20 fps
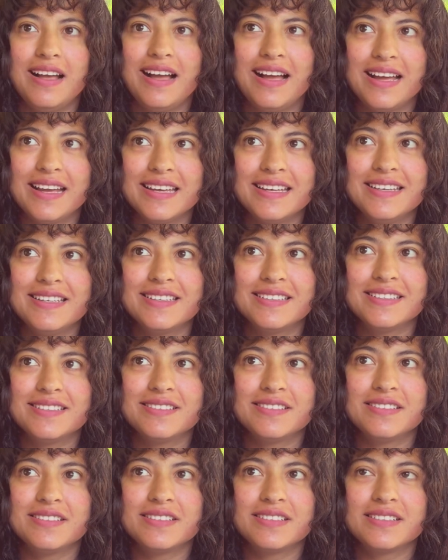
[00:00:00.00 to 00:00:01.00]
I
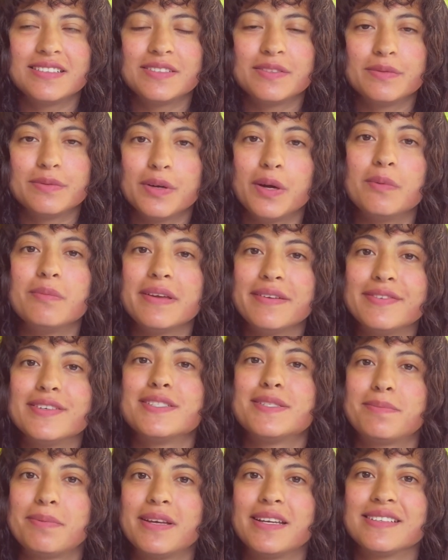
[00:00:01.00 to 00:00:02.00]
wrote my
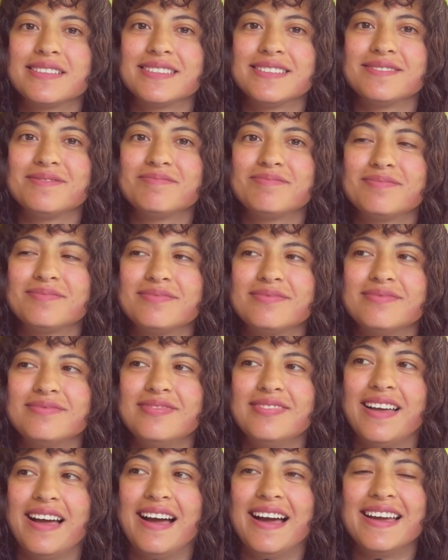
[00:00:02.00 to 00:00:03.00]
first book.
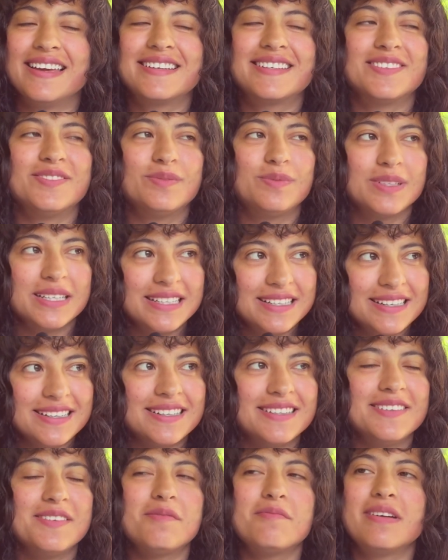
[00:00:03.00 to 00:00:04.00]
I
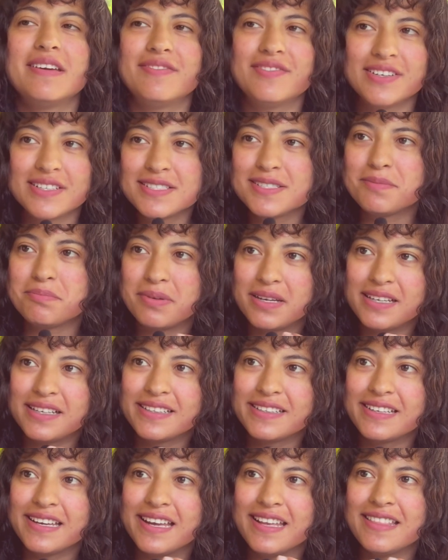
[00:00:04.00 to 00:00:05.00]
completed my first book,
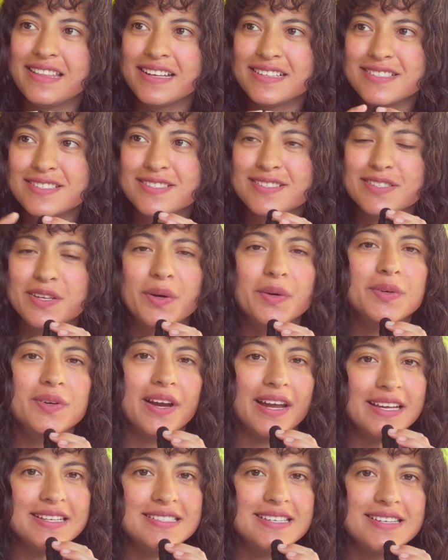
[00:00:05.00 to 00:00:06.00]
and that's so
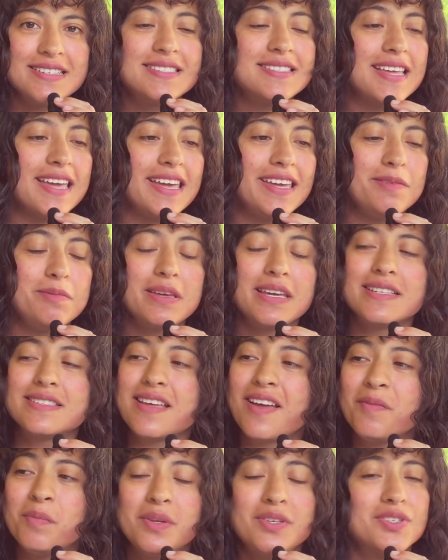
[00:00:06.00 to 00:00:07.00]
crazy to say because
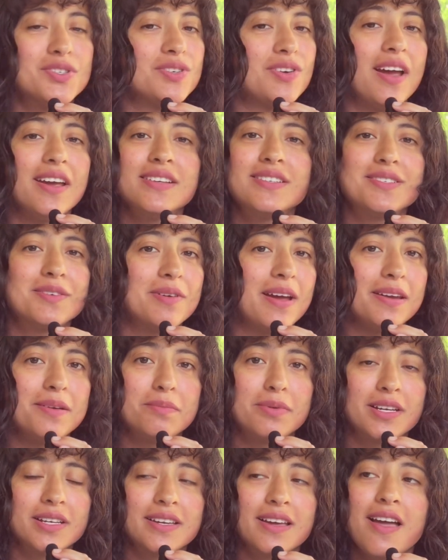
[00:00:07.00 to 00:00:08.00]
I've been trying to write a
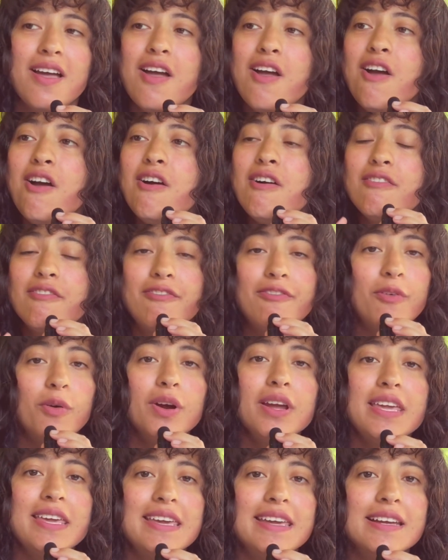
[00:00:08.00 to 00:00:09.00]
book for
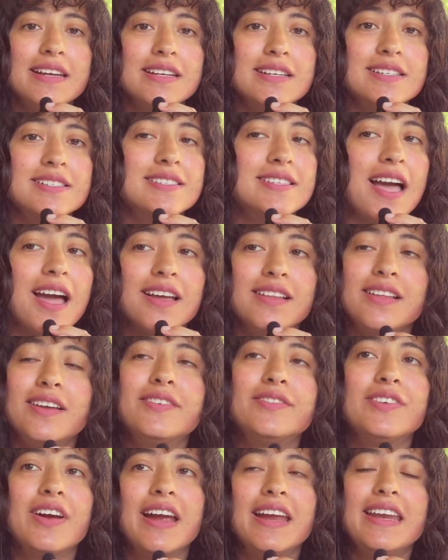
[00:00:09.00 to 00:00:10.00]
years. I
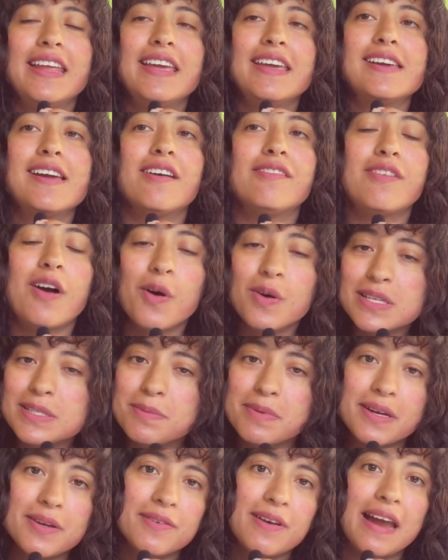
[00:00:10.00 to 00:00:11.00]
love writing. I've always
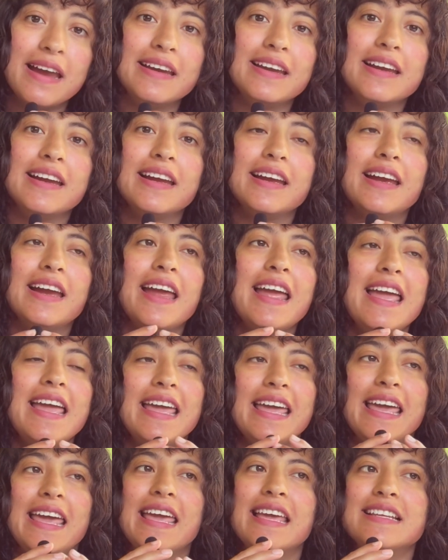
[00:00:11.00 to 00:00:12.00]
been a writer,
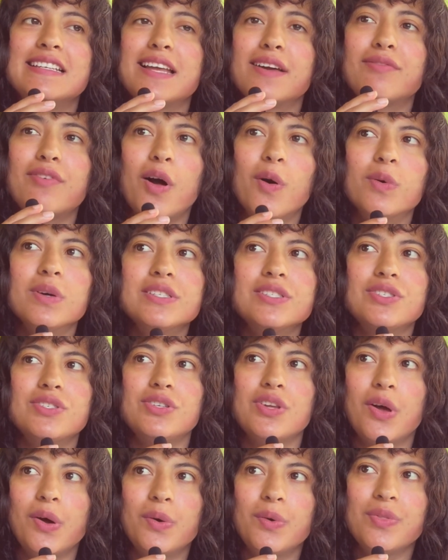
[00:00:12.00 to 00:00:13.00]
and I've always
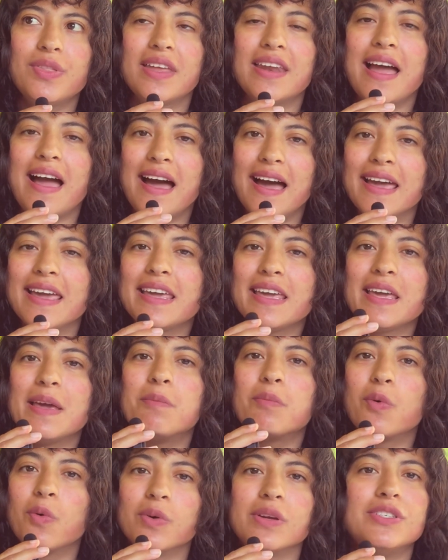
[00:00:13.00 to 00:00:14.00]
known that I
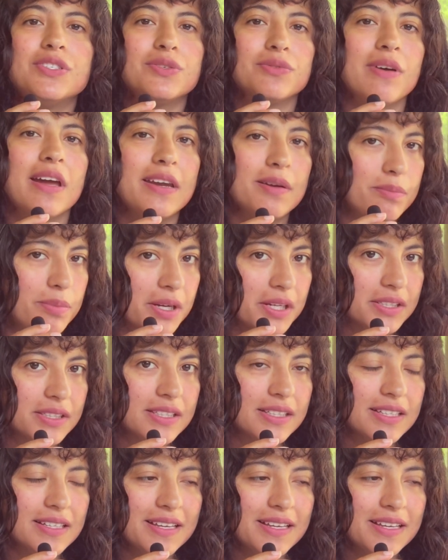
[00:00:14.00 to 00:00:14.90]
am going to write a book.